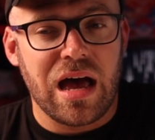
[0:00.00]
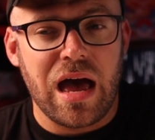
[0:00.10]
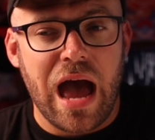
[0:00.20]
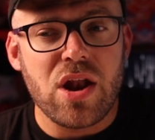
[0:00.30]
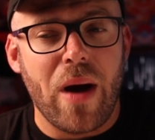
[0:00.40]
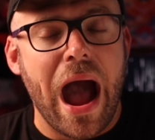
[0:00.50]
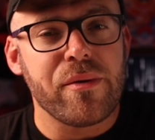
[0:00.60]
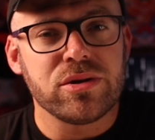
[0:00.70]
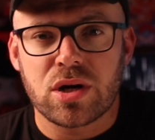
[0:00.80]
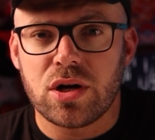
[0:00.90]
I know I
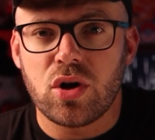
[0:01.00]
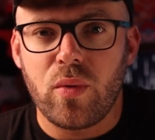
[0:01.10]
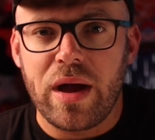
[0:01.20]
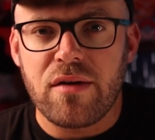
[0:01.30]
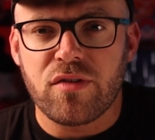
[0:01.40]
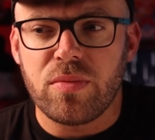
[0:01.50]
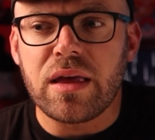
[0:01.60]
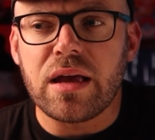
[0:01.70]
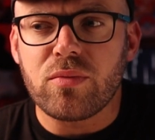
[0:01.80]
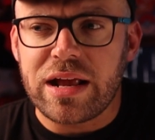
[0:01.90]
was turned away from
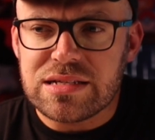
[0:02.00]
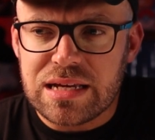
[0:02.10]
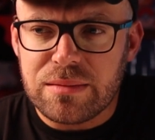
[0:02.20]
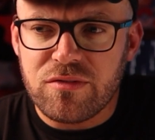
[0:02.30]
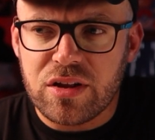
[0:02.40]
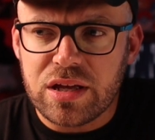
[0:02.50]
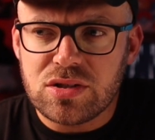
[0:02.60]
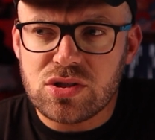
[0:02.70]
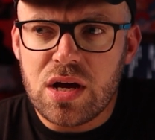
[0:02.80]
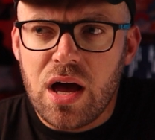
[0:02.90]
the Red Team
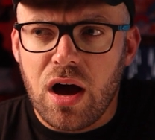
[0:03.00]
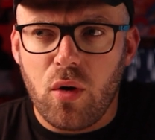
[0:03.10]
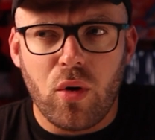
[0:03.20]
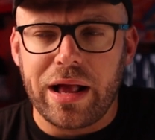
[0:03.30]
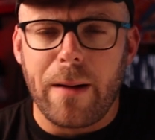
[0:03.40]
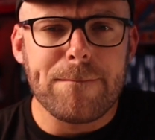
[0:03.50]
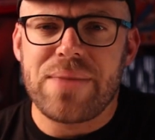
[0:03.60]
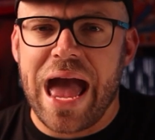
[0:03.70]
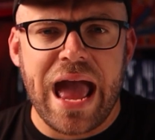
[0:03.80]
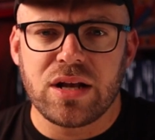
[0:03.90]
Village, or like a
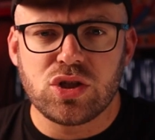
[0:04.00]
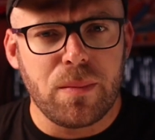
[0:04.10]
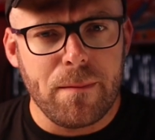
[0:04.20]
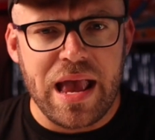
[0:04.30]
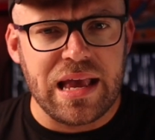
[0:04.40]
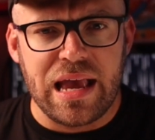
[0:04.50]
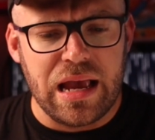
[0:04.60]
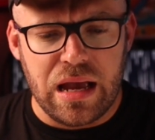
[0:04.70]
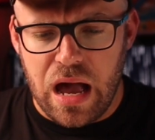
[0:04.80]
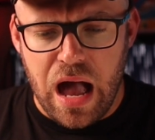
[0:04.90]
badge
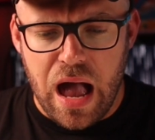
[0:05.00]
making